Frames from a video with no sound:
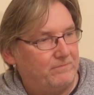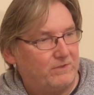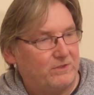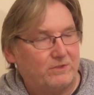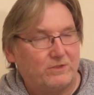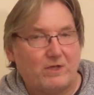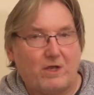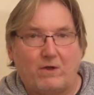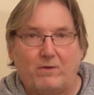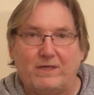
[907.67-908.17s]

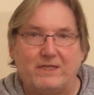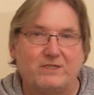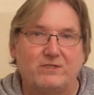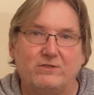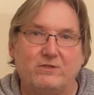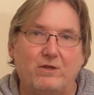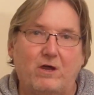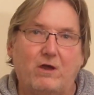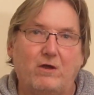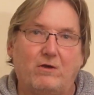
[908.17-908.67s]
So
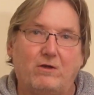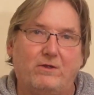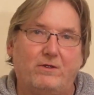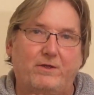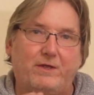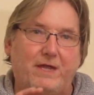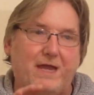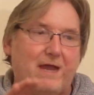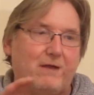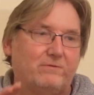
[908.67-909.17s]
it's not
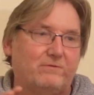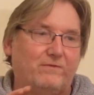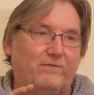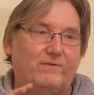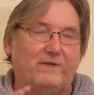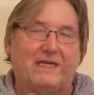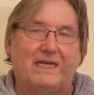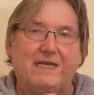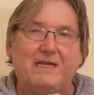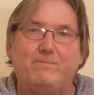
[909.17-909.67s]
out
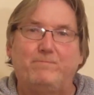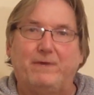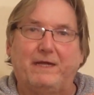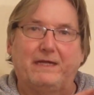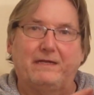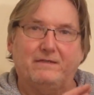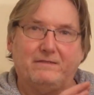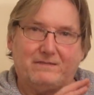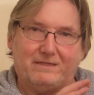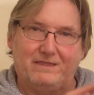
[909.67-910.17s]
of
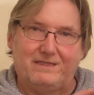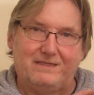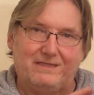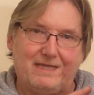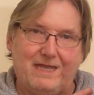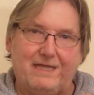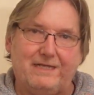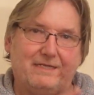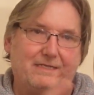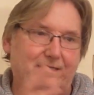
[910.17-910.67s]
keeping to
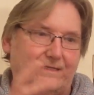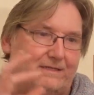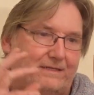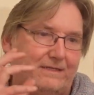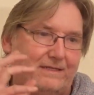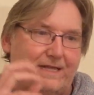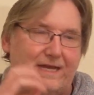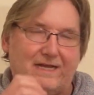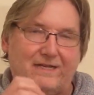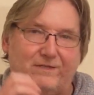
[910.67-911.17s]

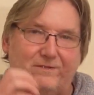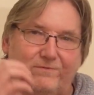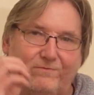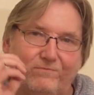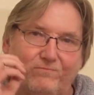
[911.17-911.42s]
taste that